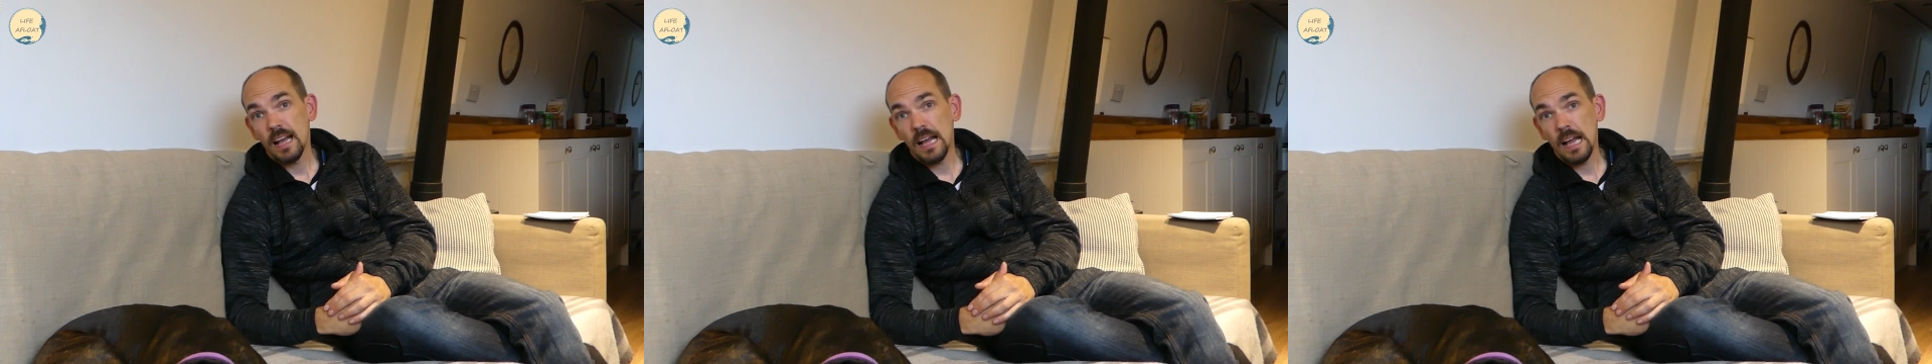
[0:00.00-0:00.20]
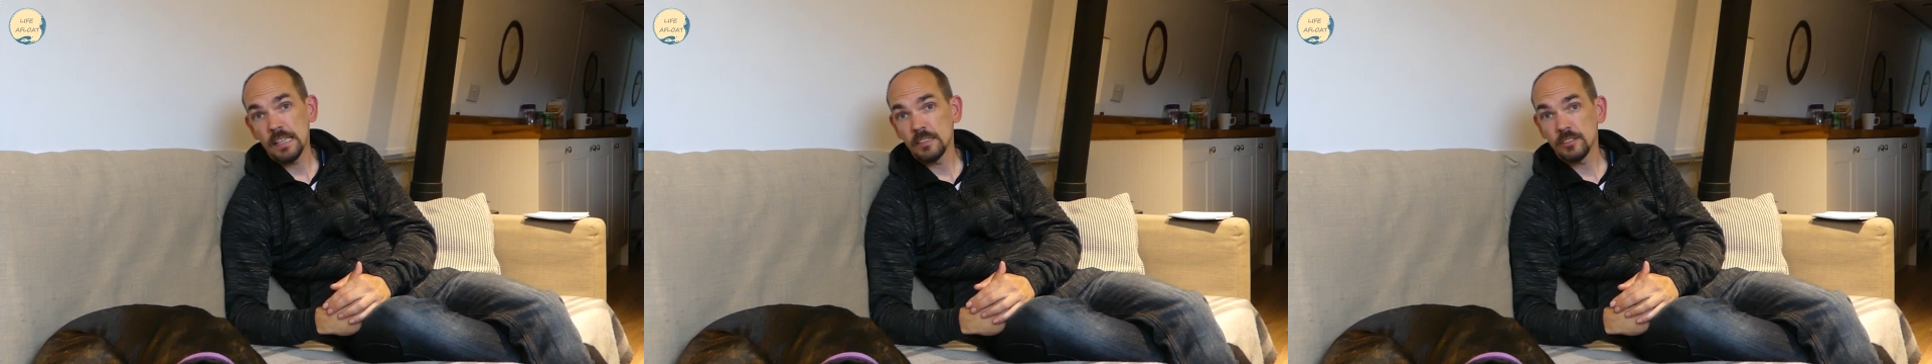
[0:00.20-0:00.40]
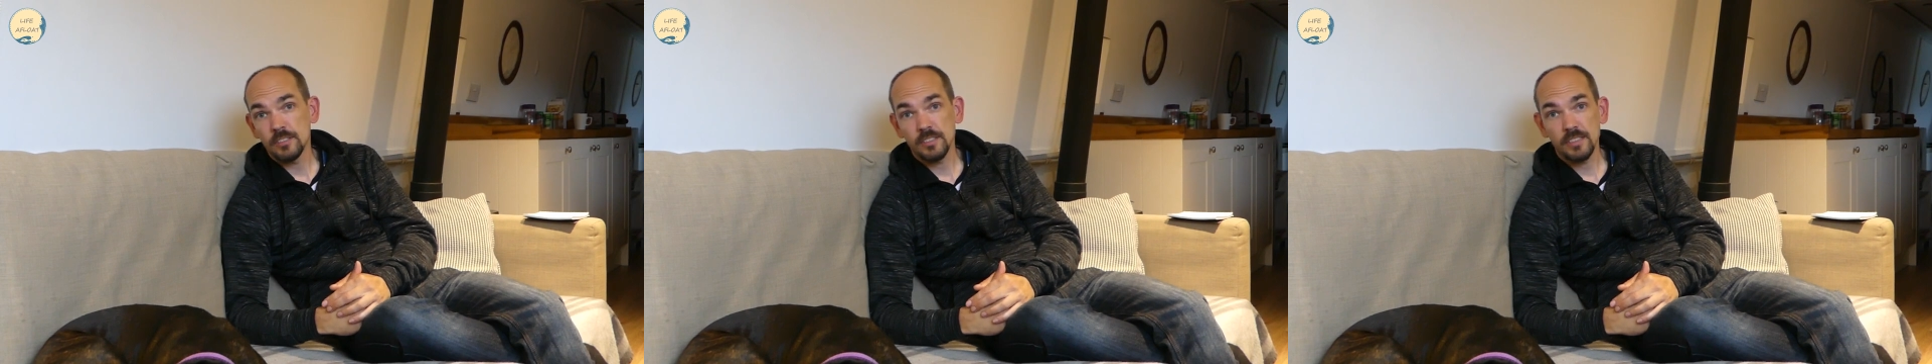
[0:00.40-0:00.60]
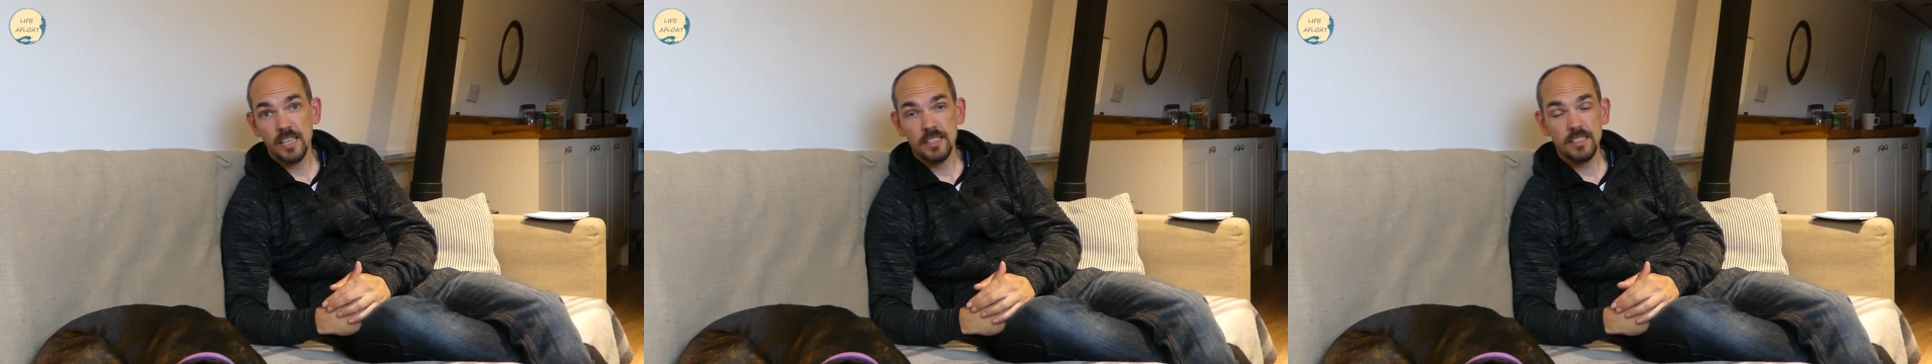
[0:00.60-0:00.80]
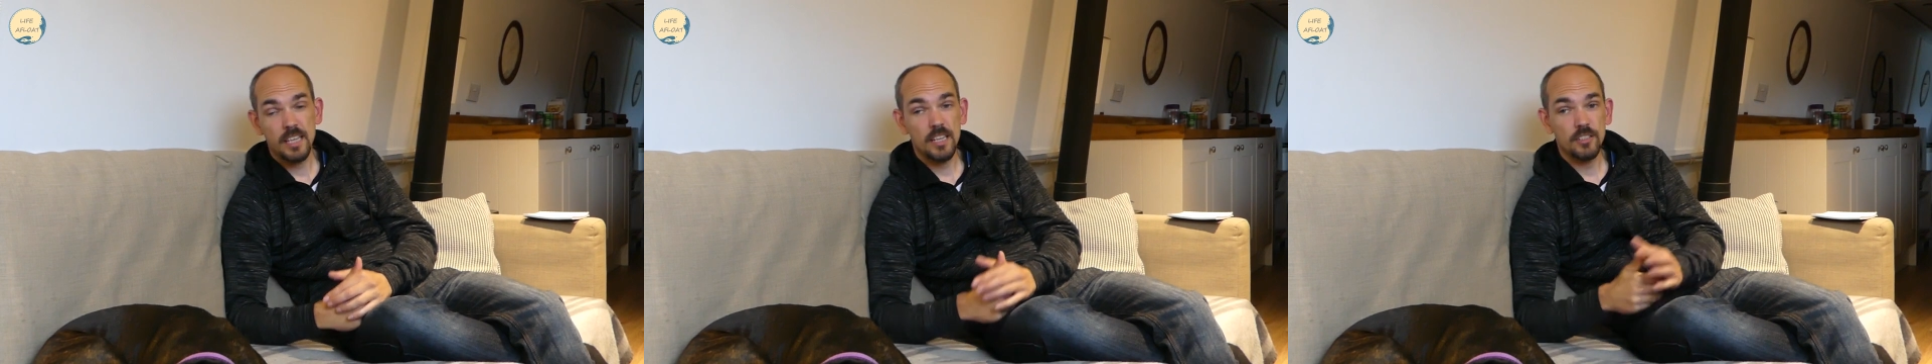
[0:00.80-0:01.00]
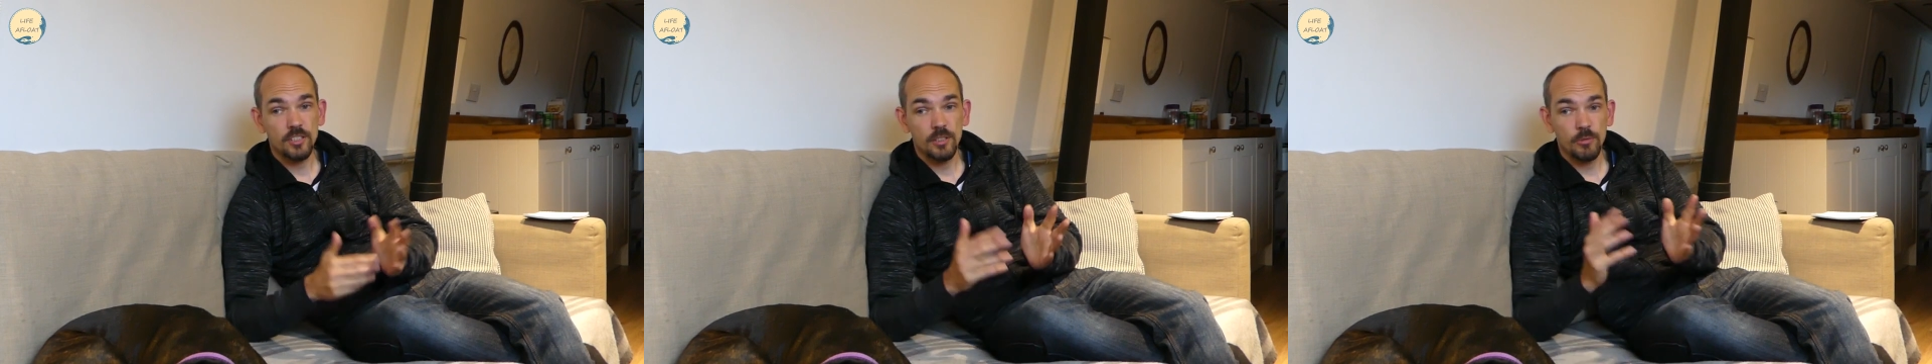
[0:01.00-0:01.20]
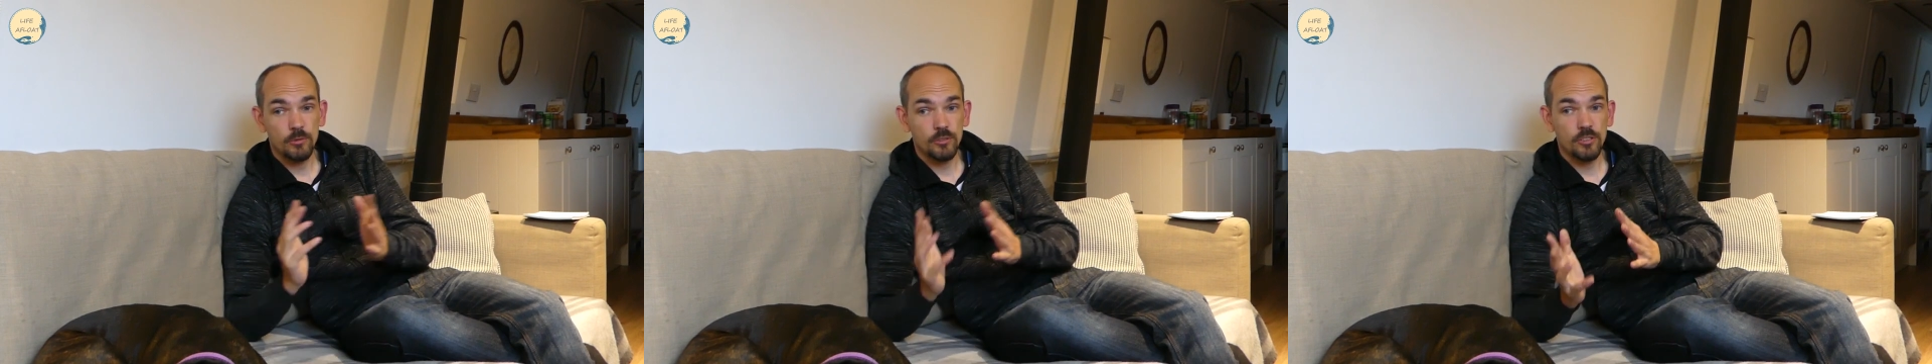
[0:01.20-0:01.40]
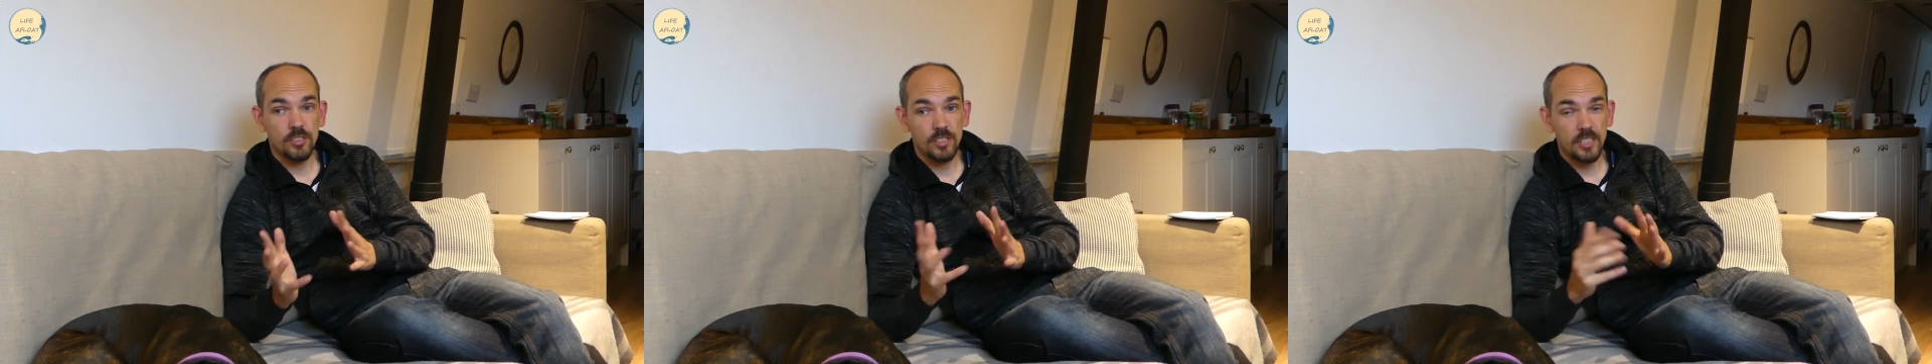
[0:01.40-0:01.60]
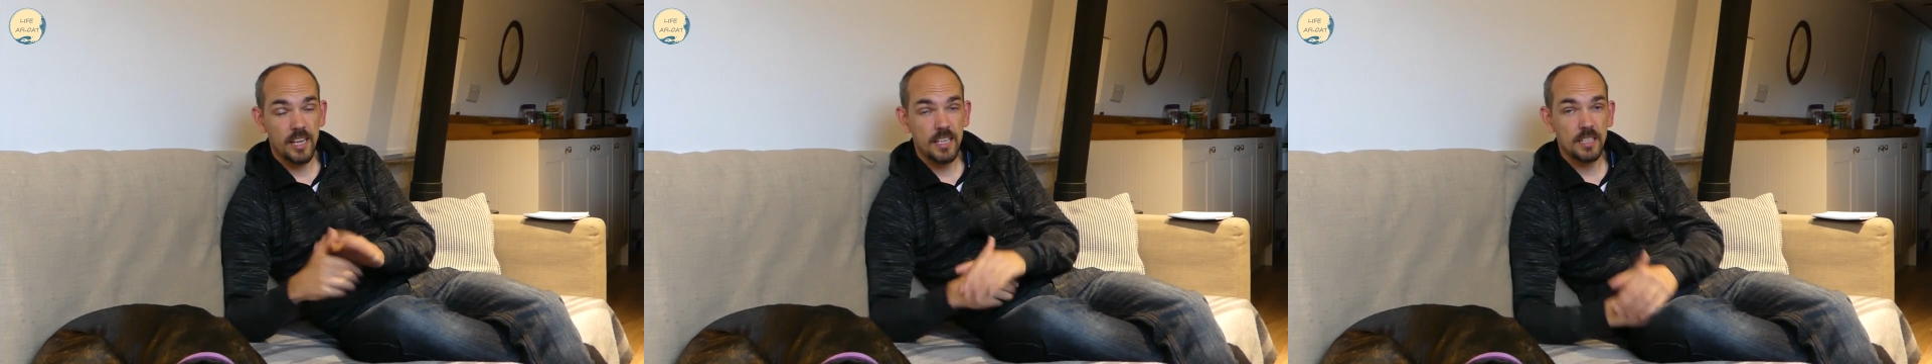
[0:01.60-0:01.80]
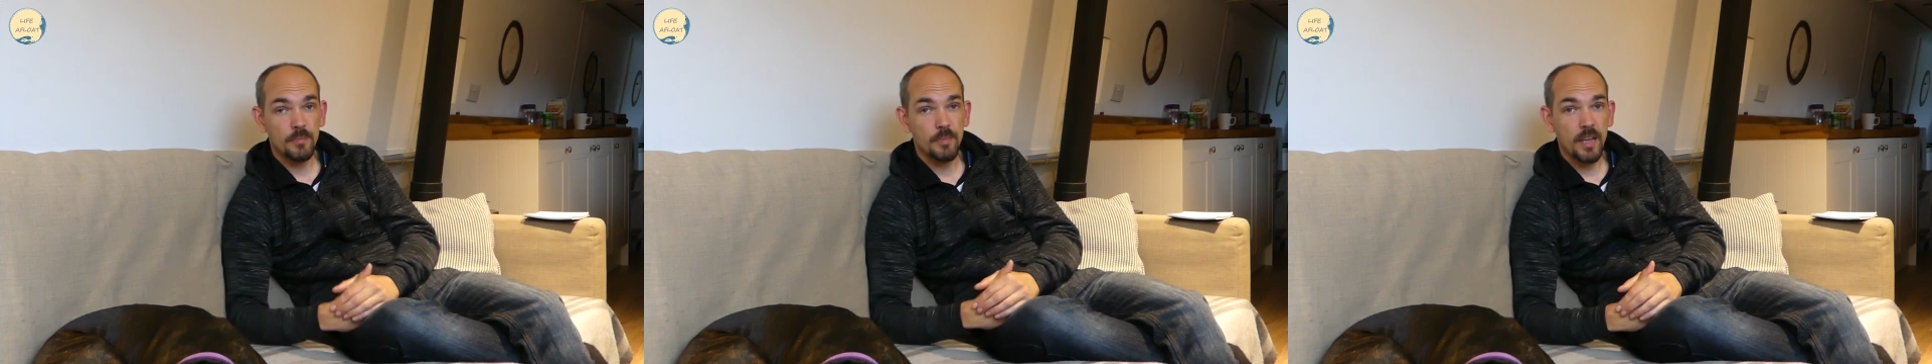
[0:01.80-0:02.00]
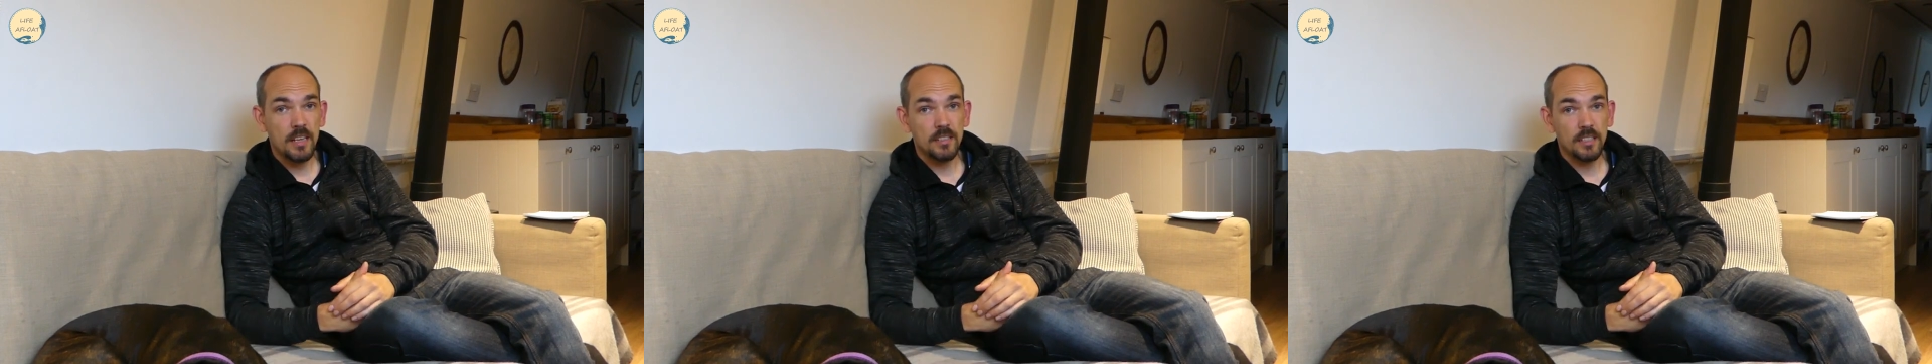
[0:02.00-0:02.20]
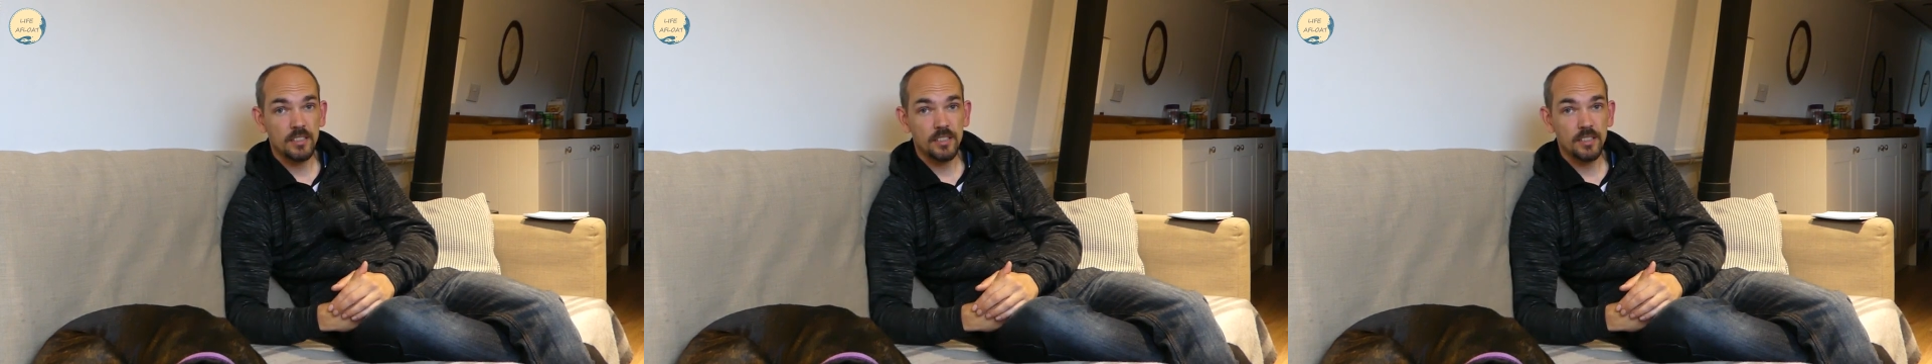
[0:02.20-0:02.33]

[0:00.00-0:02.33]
And that's it. She will just stay in the bed